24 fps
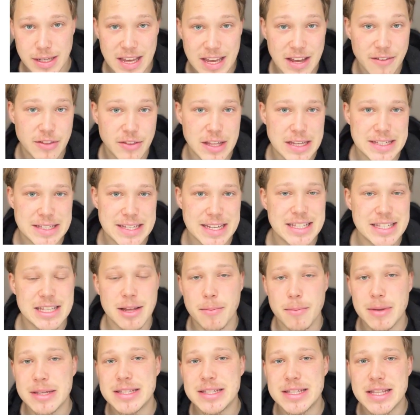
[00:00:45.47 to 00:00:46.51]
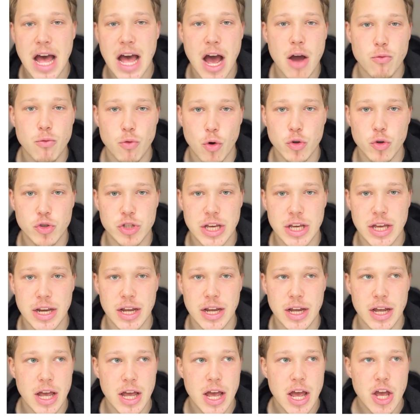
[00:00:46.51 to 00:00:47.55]
If the system is not
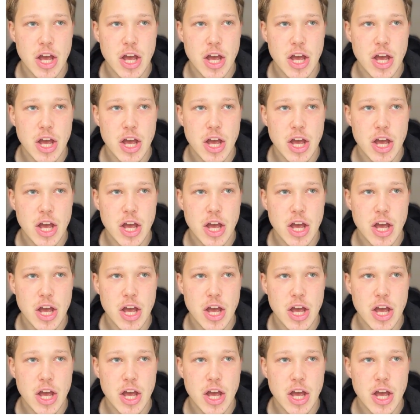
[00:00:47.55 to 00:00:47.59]
rotating,